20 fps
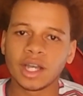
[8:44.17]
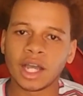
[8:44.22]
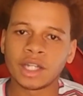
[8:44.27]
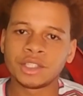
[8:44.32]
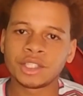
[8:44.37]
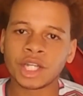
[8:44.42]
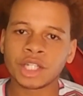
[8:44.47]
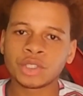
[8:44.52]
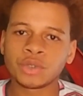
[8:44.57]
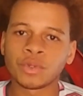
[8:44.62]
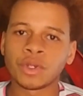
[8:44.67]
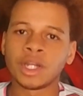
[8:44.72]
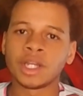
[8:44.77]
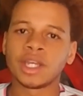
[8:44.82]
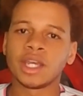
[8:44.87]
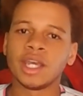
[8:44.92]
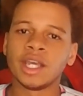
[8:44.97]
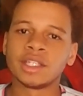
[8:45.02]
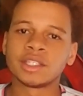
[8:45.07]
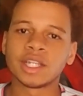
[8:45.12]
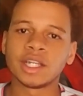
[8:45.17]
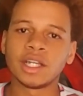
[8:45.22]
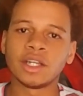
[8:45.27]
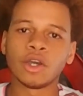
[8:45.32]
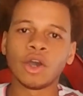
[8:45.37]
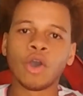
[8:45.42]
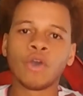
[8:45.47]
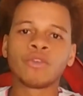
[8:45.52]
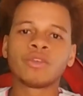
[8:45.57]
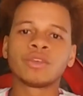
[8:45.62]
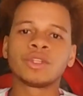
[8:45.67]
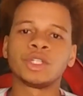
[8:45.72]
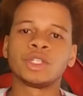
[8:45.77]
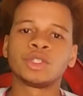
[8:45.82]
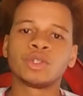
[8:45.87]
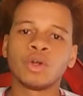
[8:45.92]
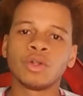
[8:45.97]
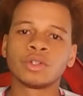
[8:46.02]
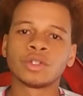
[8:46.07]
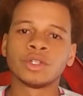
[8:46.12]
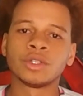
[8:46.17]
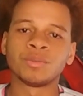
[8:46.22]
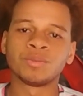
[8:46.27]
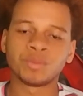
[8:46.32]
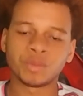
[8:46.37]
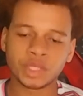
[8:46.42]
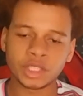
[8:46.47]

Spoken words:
A chest rig is a over-the-shoulder